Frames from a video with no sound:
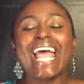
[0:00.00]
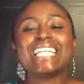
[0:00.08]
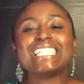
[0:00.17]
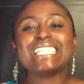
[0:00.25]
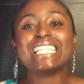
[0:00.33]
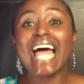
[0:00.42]

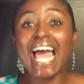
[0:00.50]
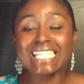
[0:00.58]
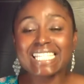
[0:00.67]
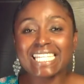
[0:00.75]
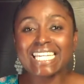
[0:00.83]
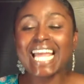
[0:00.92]
And
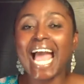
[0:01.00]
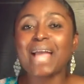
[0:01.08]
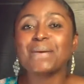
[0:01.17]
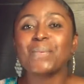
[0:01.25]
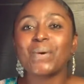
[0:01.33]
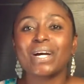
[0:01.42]
lastly,
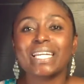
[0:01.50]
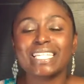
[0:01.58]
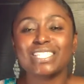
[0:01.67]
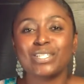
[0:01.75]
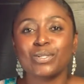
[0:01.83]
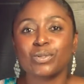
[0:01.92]
I
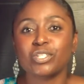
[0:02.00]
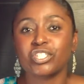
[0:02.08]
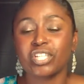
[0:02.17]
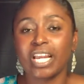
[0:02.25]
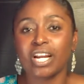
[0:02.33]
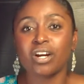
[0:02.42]
wanted to
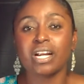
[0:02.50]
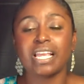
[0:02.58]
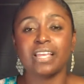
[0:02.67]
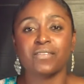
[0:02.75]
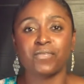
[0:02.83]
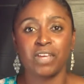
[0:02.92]
share,
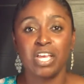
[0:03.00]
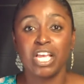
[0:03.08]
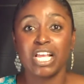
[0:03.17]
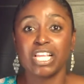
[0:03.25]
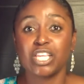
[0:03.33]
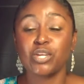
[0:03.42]
if
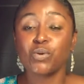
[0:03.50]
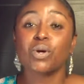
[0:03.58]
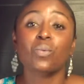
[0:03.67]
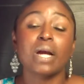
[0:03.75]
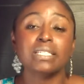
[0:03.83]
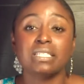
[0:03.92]
you
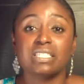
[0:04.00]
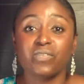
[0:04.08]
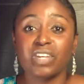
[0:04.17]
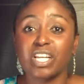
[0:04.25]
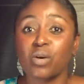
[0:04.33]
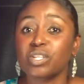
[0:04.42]
are watching this
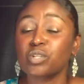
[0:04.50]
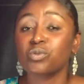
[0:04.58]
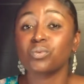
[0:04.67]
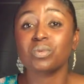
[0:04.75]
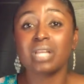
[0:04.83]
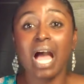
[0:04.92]
video and you
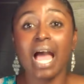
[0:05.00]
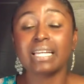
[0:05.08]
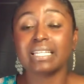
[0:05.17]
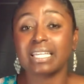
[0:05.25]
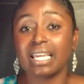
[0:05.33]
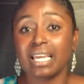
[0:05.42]
do
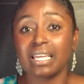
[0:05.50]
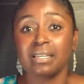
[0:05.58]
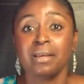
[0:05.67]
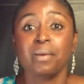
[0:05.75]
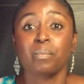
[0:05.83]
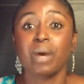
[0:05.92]
not
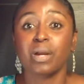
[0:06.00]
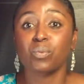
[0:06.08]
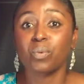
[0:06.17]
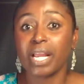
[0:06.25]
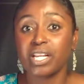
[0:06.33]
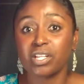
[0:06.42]
get my
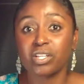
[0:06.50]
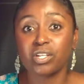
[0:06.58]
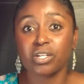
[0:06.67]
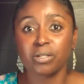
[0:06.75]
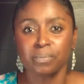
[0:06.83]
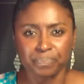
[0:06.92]

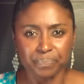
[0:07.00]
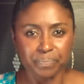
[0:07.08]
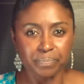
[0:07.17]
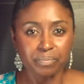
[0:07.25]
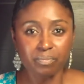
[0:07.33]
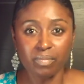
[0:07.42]
regular
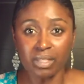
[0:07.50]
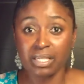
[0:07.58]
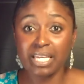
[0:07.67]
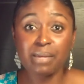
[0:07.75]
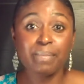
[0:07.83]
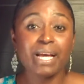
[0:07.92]

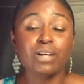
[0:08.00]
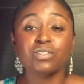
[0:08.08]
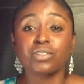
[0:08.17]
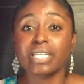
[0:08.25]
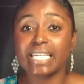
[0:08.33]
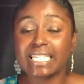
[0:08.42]

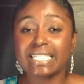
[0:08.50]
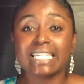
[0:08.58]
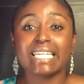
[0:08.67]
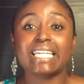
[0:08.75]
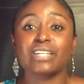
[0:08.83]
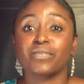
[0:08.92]
emails or
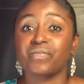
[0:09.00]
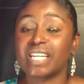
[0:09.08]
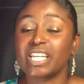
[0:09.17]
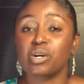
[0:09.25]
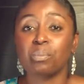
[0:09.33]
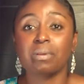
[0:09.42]
e-zine or
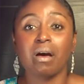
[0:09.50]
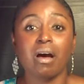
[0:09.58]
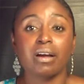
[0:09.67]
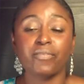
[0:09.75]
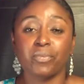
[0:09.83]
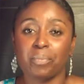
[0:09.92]
video
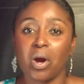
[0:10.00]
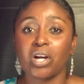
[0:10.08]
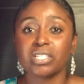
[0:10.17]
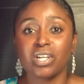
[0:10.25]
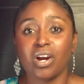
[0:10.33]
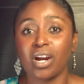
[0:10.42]
blog from
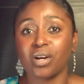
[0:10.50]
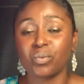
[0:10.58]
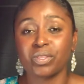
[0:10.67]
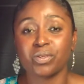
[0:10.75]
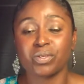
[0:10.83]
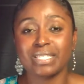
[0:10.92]
Heart to
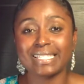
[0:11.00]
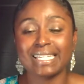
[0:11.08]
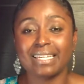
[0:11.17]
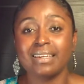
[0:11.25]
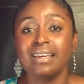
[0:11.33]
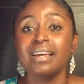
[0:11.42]
Heart with
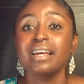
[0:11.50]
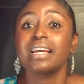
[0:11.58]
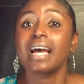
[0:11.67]
Christy,